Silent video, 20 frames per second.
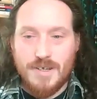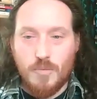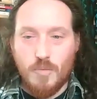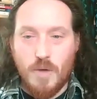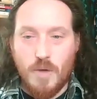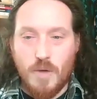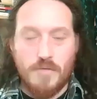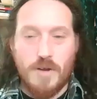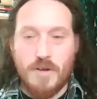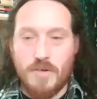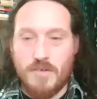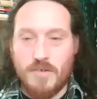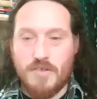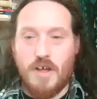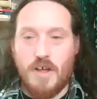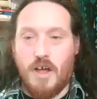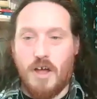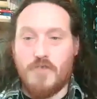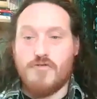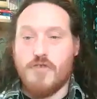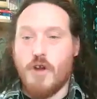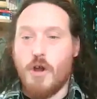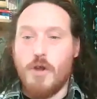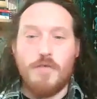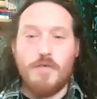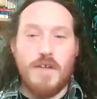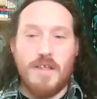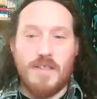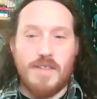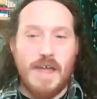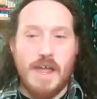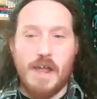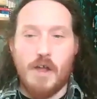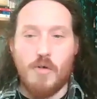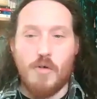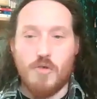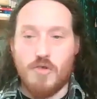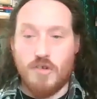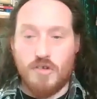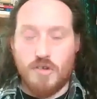whether it was a, a trophy thing
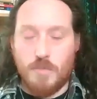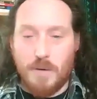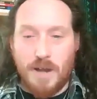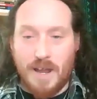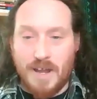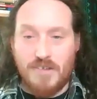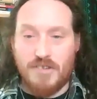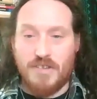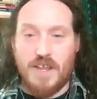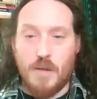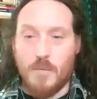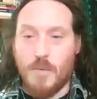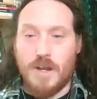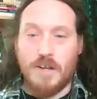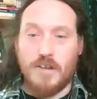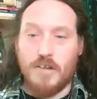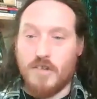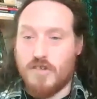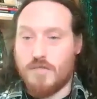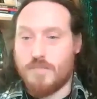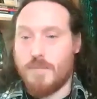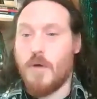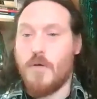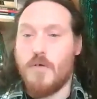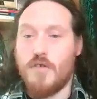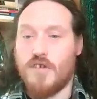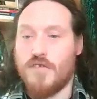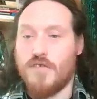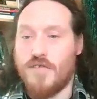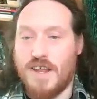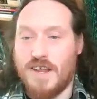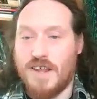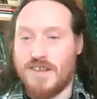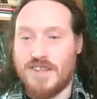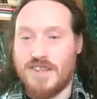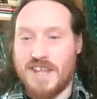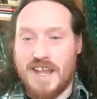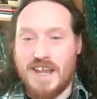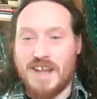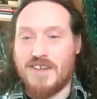or just a place that he went and disposed of
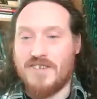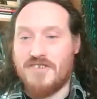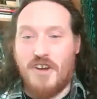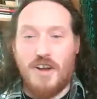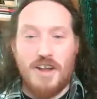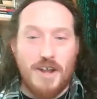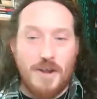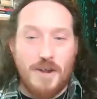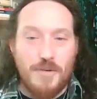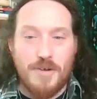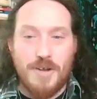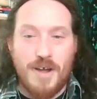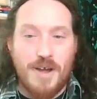these things, I don't